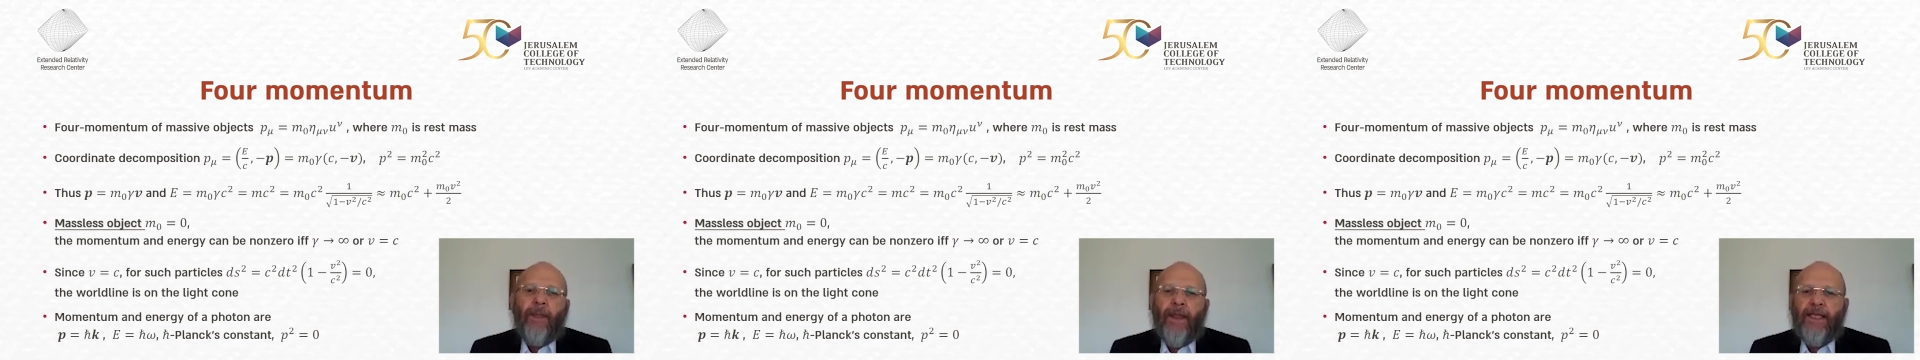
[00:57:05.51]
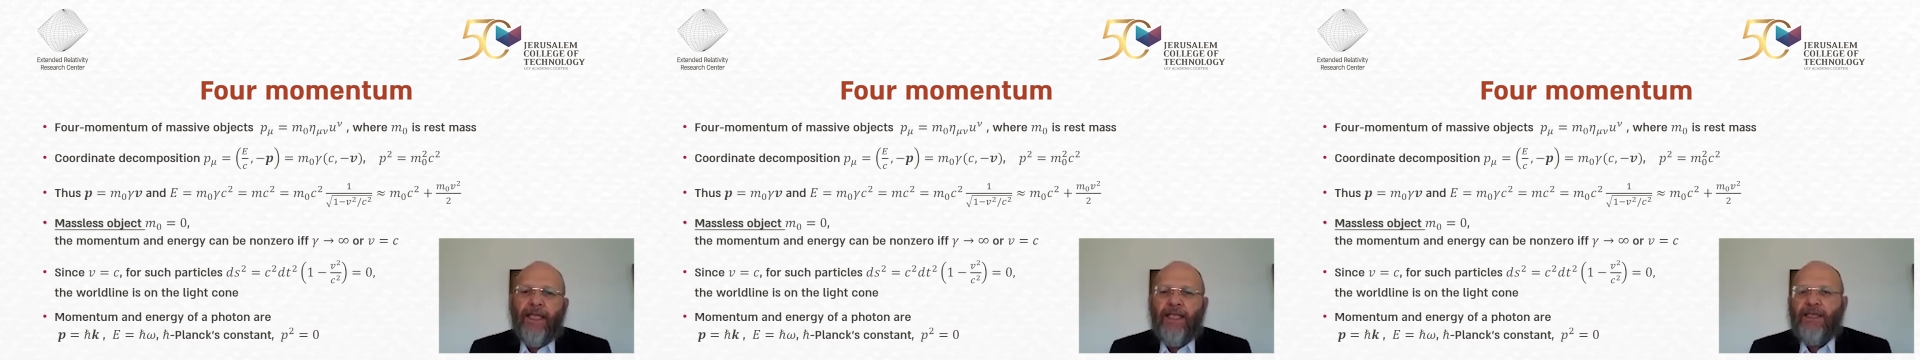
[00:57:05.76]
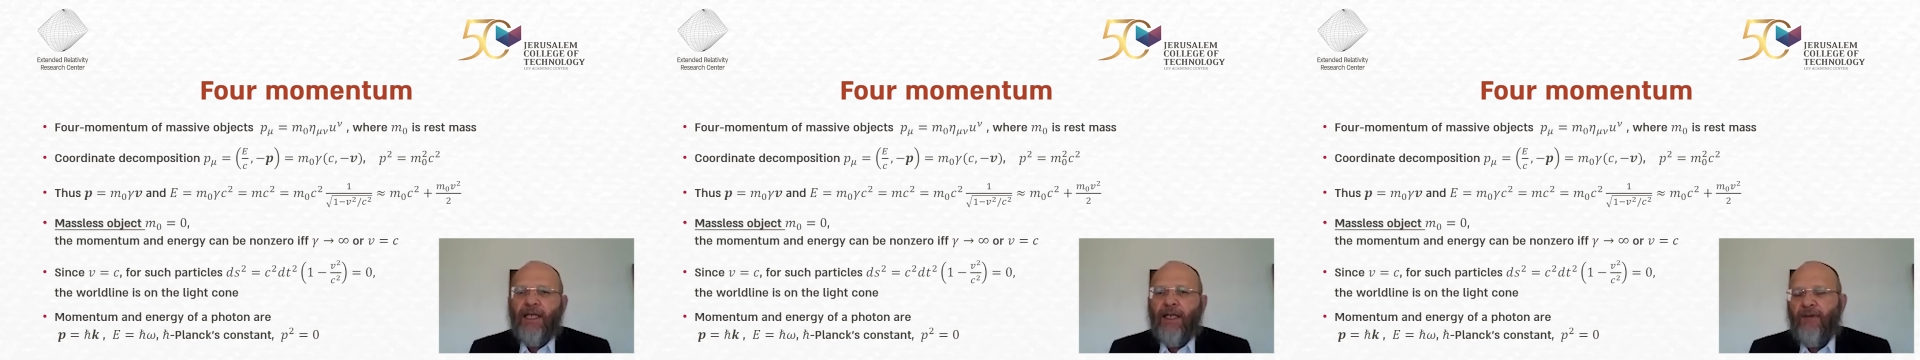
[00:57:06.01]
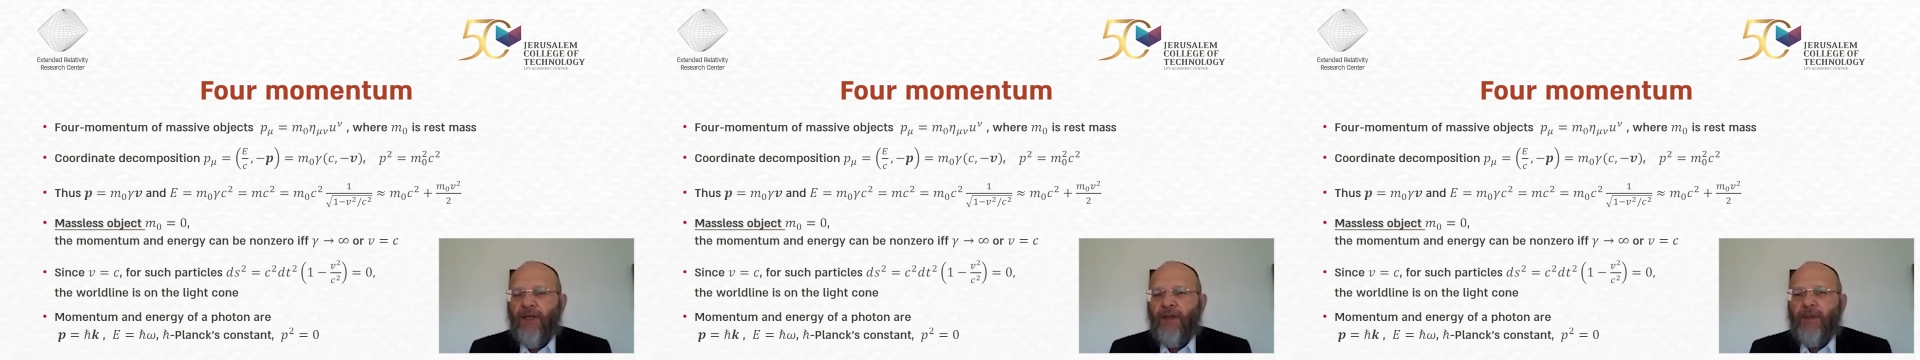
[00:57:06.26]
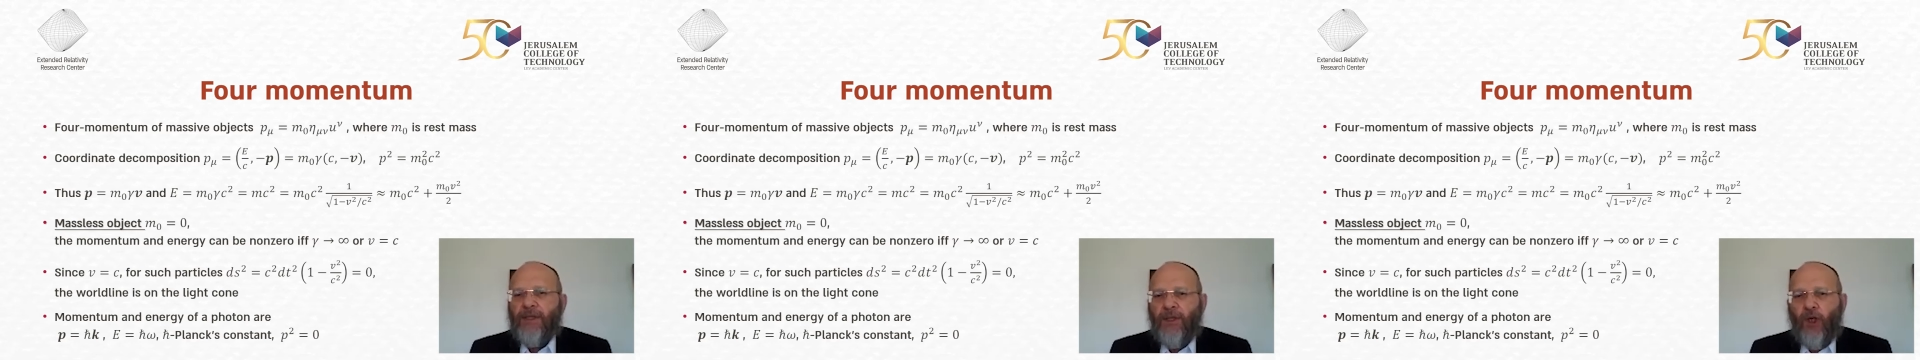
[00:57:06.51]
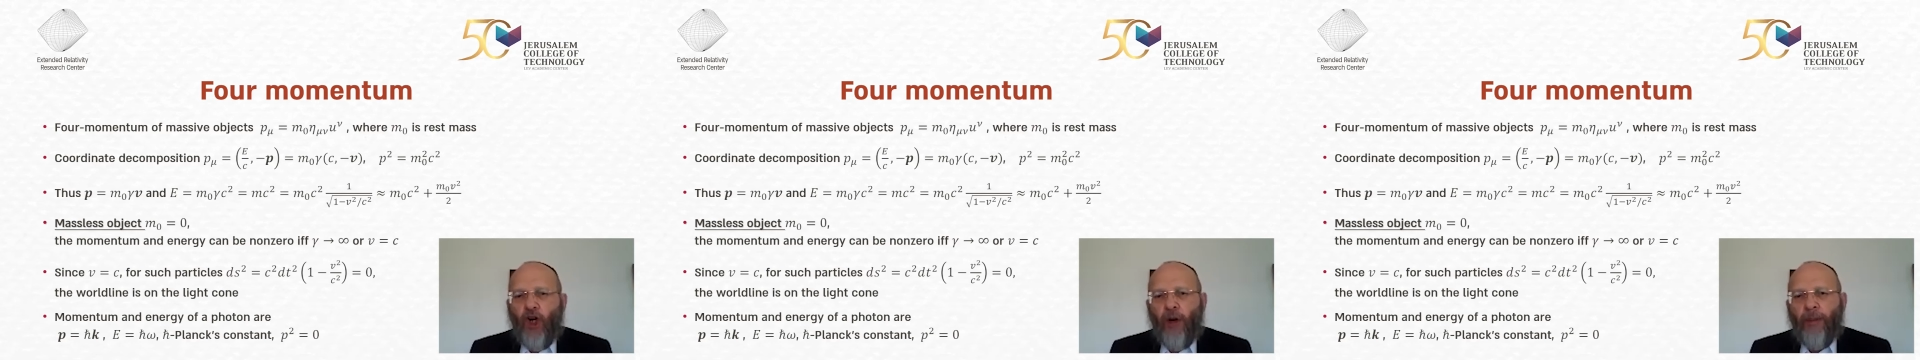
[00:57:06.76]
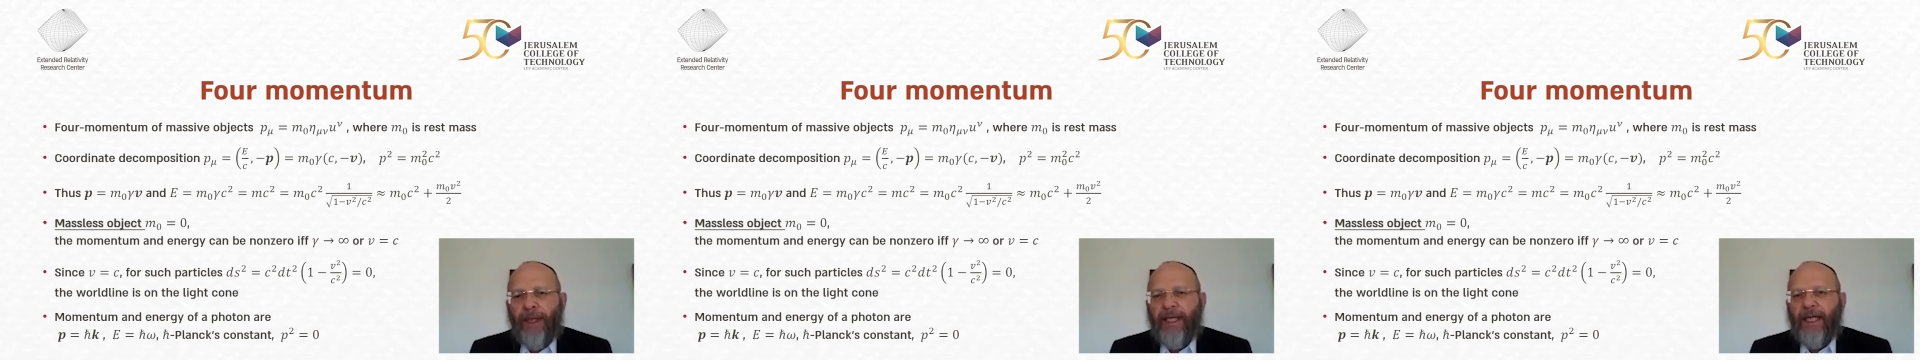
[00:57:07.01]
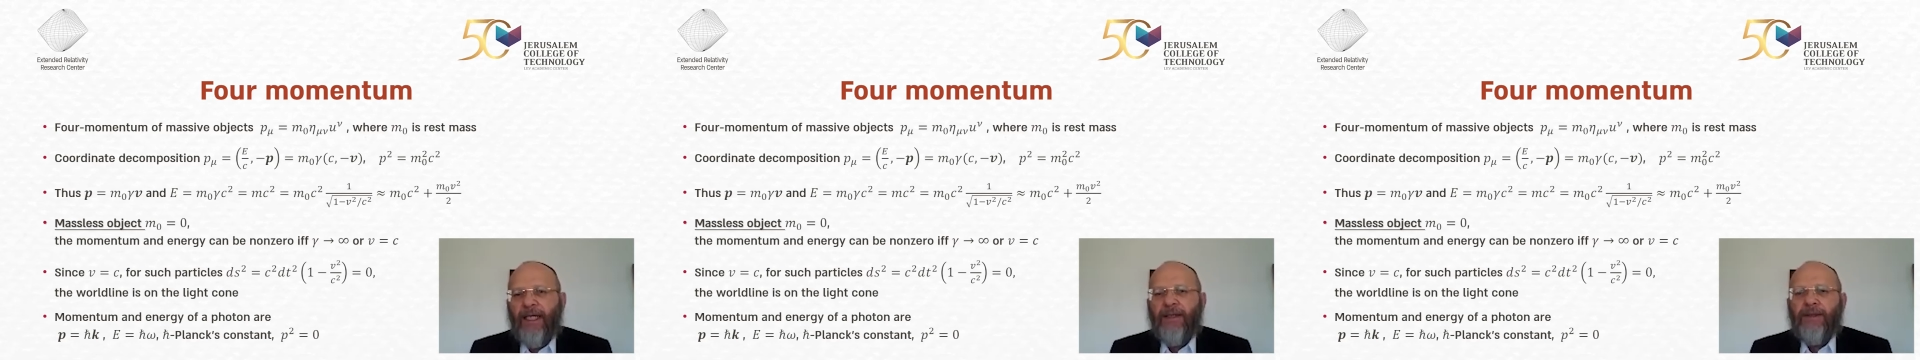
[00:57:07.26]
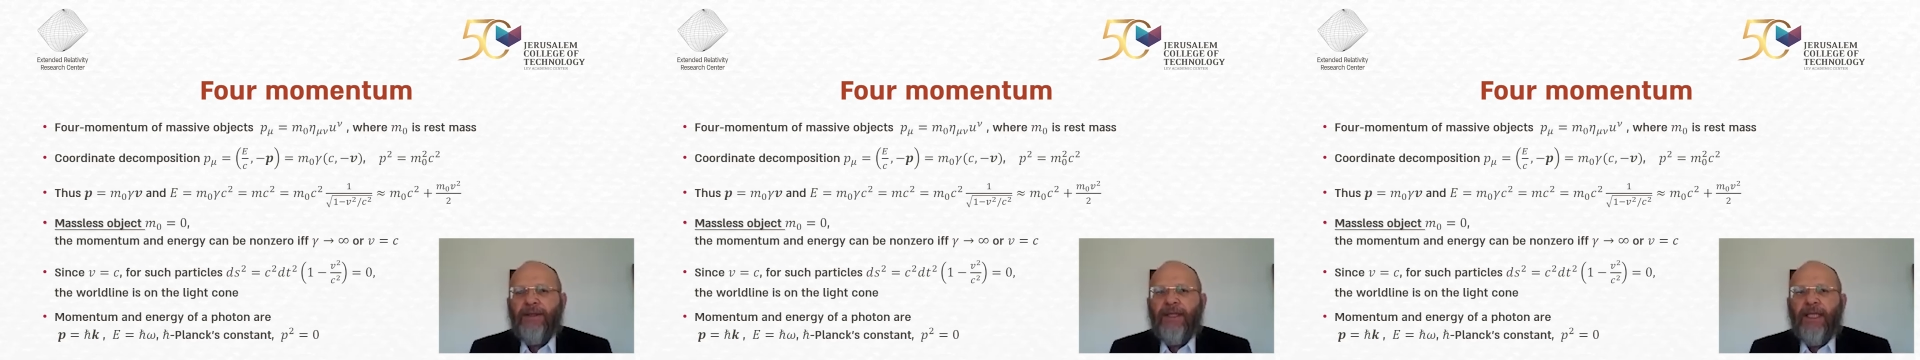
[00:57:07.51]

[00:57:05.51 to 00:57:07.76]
it has a frequency omega.